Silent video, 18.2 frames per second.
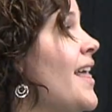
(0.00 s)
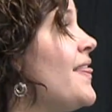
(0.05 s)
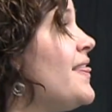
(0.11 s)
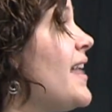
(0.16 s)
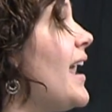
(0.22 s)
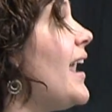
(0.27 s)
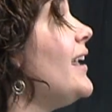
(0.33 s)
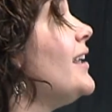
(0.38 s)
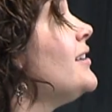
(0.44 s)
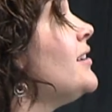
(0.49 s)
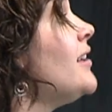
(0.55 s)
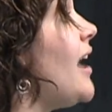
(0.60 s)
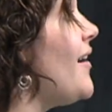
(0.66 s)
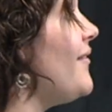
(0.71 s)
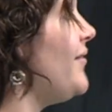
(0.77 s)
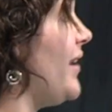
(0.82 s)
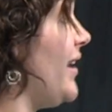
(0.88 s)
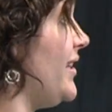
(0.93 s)
They
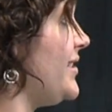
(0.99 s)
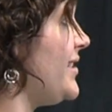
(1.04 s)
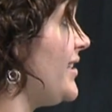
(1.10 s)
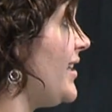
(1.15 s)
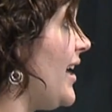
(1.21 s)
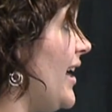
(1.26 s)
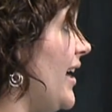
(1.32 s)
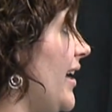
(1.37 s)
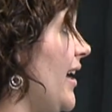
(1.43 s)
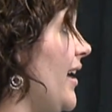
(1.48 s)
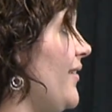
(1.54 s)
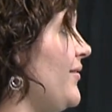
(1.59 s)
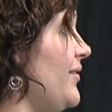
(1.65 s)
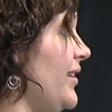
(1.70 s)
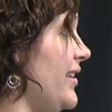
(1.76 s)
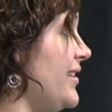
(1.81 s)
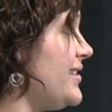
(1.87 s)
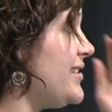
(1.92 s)
love it. I have
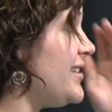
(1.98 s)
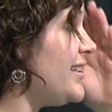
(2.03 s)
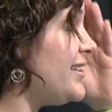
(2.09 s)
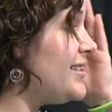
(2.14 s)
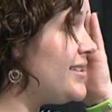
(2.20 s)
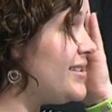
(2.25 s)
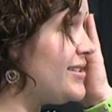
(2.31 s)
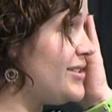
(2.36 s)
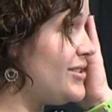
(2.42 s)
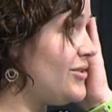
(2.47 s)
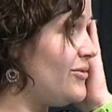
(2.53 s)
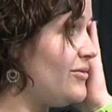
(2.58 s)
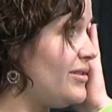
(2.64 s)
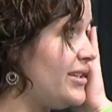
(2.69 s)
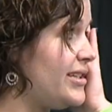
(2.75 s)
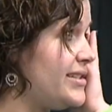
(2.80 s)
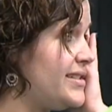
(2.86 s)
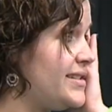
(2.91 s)
listened to
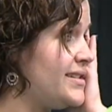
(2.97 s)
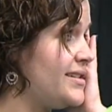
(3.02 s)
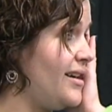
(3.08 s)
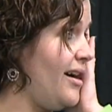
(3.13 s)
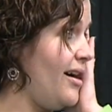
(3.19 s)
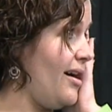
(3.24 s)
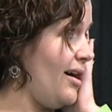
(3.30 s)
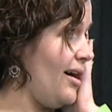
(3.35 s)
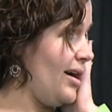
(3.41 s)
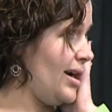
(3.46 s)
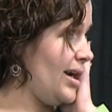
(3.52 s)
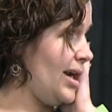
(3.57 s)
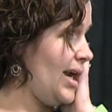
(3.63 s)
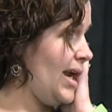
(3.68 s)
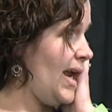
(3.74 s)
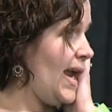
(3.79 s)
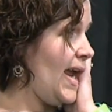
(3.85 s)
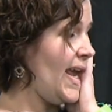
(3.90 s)
this song
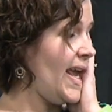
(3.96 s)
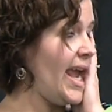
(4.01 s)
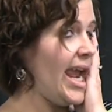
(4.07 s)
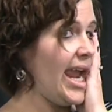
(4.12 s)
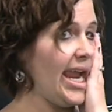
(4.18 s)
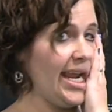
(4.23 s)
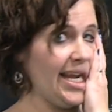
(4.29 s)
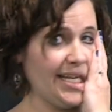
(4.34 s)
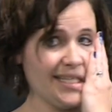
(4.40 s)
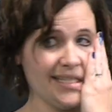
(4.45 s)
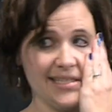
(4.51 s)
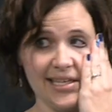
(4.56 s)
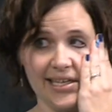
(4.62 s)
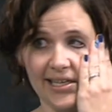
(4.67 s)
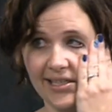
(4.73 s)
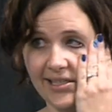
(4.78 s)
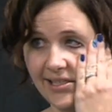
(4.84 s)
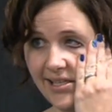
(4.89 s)

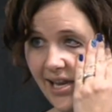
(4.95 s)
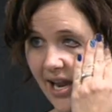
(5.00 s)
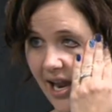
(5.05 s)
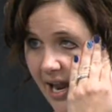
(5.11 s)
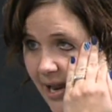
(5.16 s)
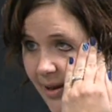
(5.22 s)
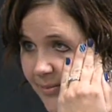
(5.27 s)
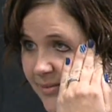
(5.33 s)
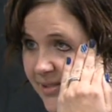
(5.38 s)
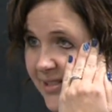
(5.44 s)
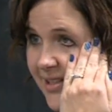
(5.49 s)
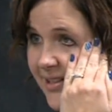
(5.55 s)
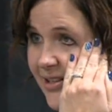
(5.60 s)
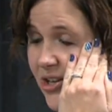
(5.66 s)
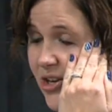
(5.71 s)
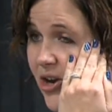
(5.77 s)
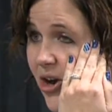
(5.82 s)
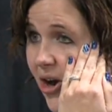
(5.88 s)
18 times in
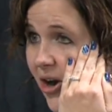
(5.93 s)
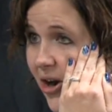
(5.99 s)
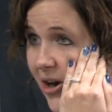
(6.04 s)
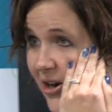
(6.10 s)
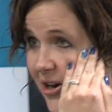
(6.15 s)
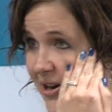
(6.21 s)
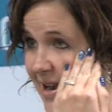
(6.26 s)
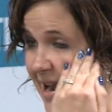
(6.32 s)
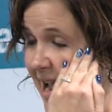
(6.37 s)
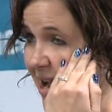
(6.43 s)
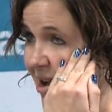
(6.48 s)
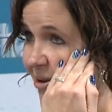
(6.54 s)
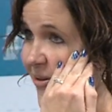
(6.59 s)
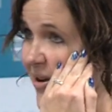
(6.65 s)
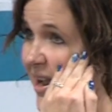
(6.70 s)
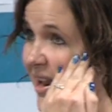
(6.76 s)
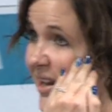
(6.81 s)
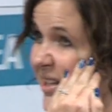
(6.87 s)
the car
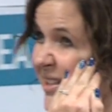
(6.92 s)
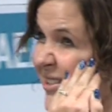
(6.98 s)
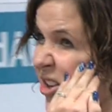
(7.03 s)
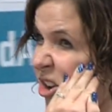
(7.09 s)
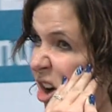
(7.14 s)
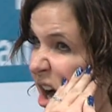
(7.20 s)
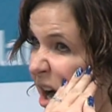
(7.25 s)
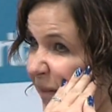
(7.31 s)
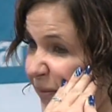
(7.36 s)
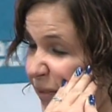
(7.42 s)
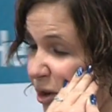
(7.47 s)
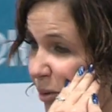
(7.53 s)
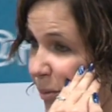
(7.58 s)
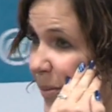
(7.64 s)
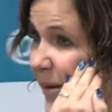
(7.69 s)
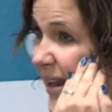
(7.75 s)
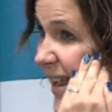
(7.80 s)
now, and it's awful, but